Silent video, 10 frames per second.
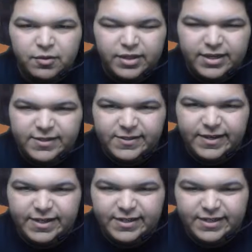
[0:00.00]
We're on the
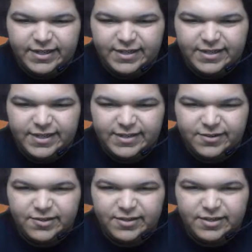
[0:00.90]
SSN, in case you guys
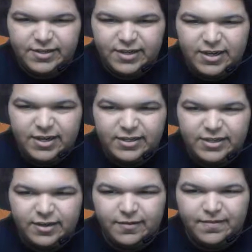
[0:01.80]
couldn't uh,
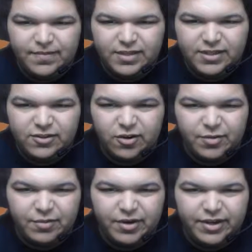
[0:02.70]
tell. This is our
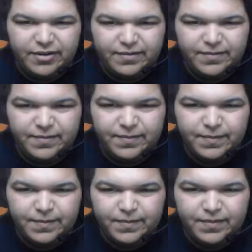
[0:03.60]
room, right?
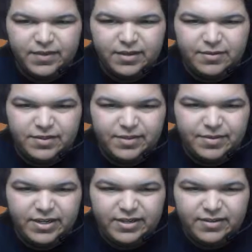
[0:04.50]
Can we sleep
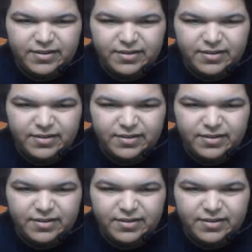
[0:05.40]
in it?